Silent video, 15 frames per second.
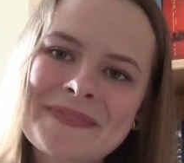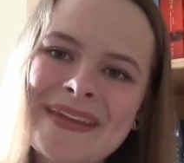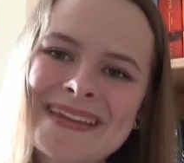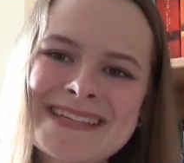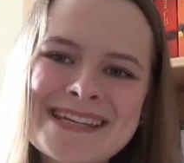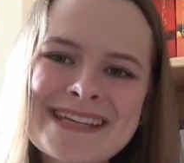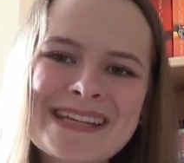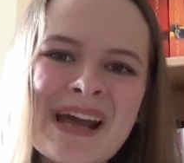
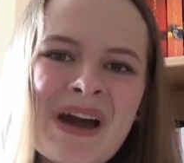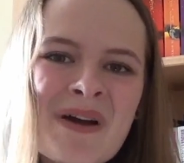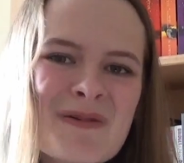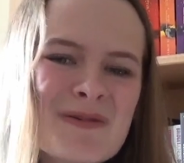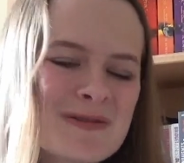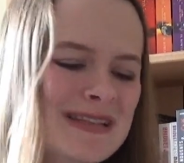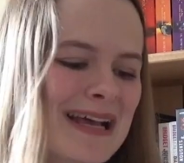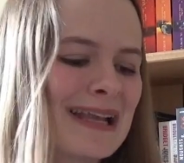She
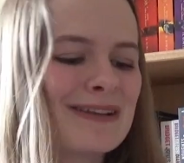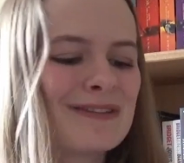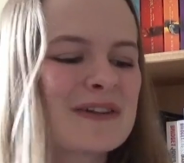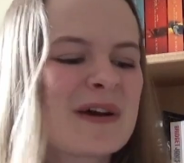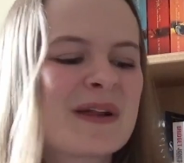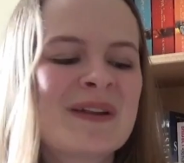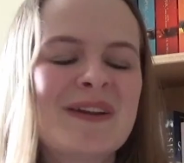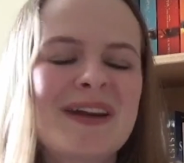knows that I love
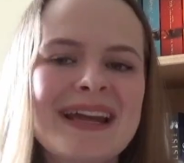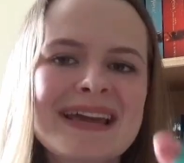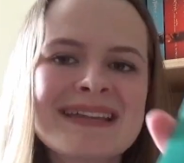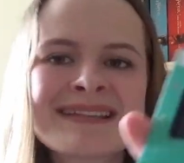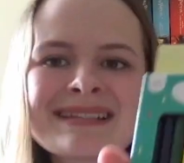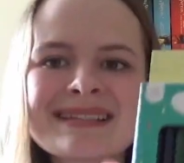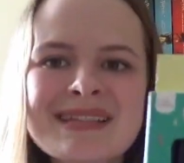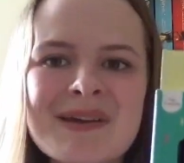colouring
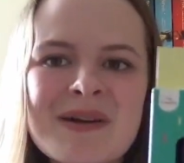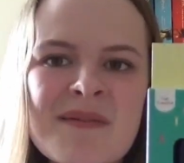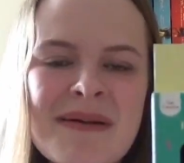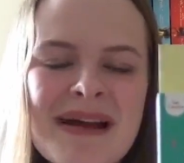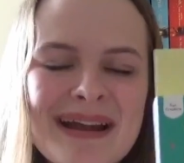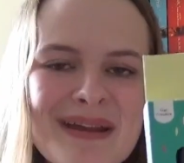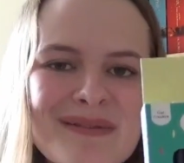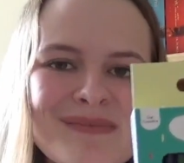in, so a
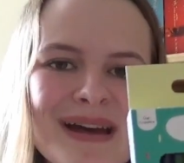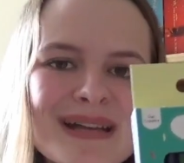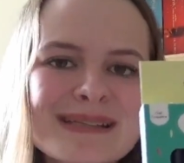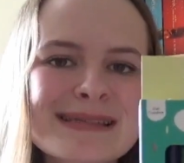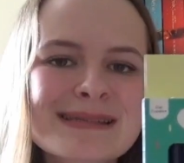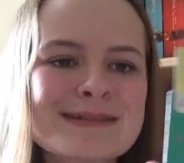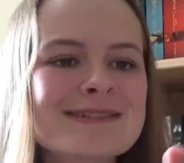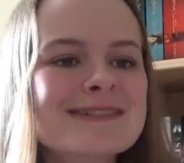packet of
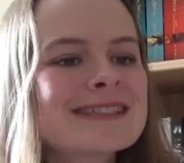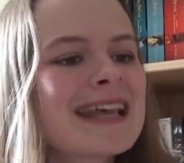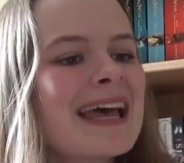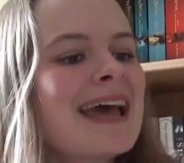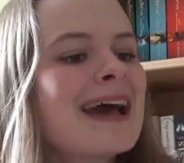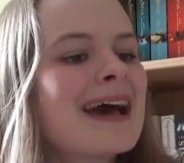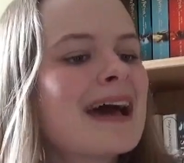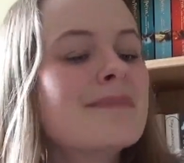pencils.
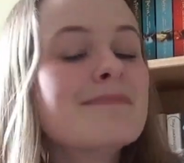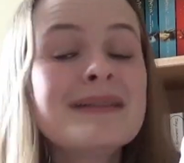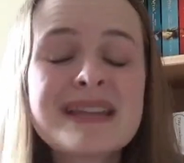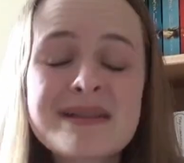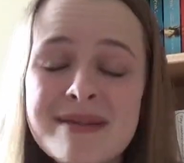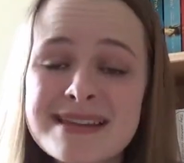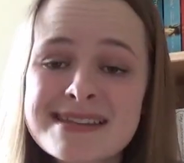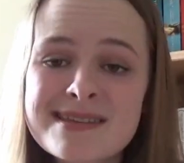And
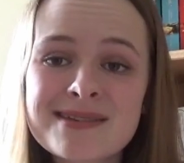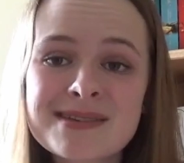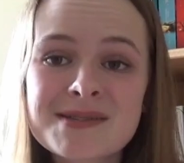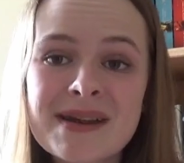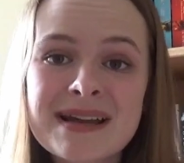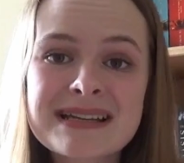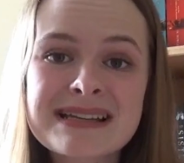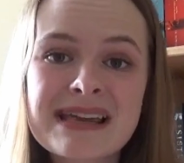mini pencils so
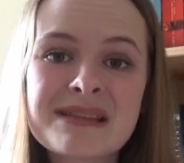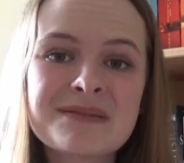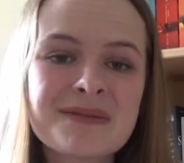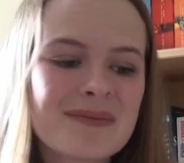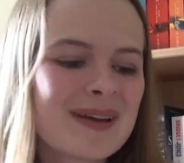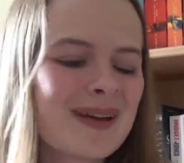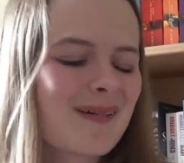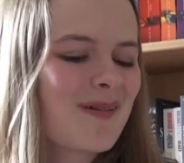I can take them when
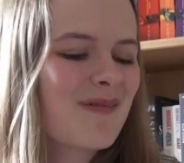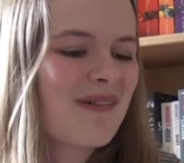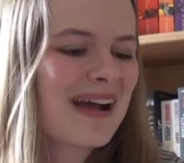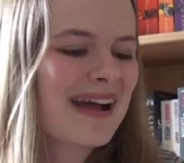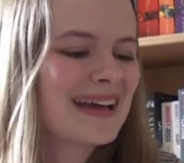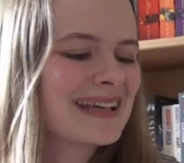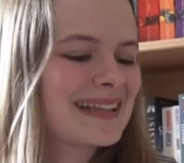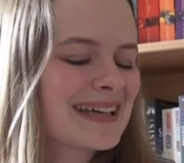we go
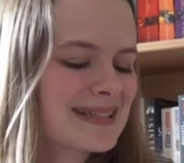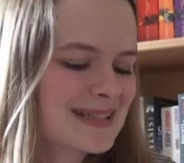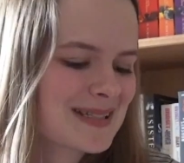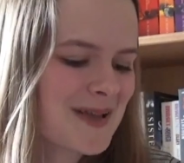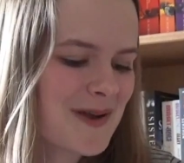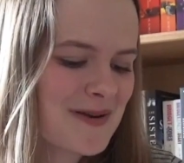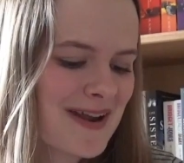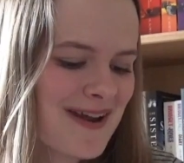away. That's
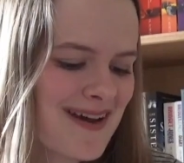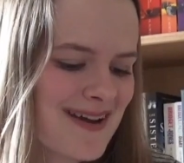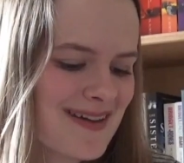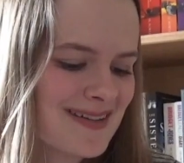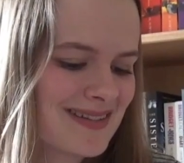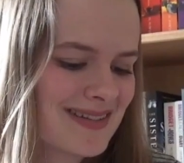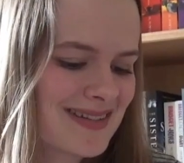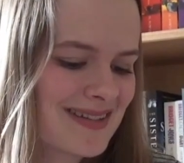so
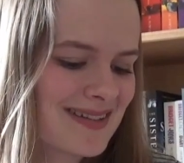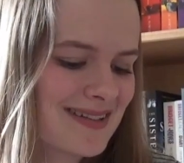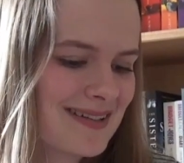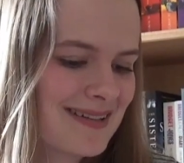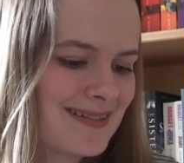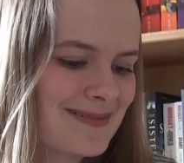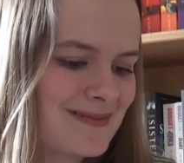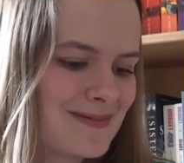nice.
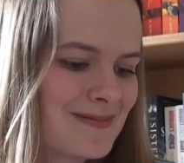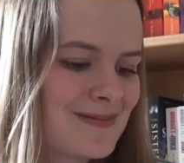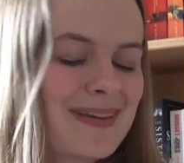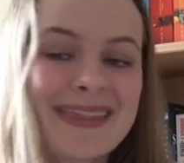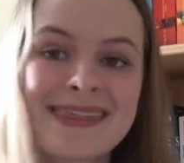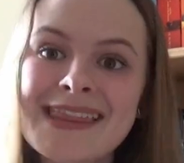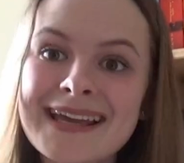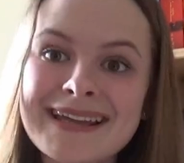
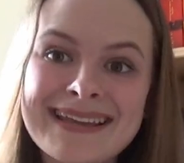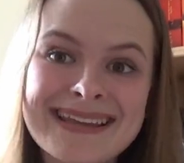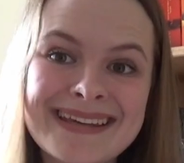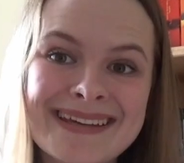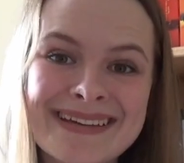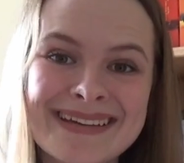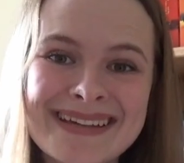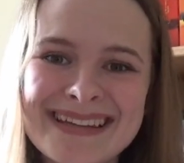Thank
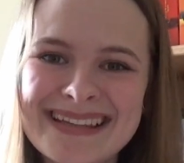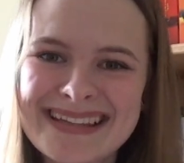you.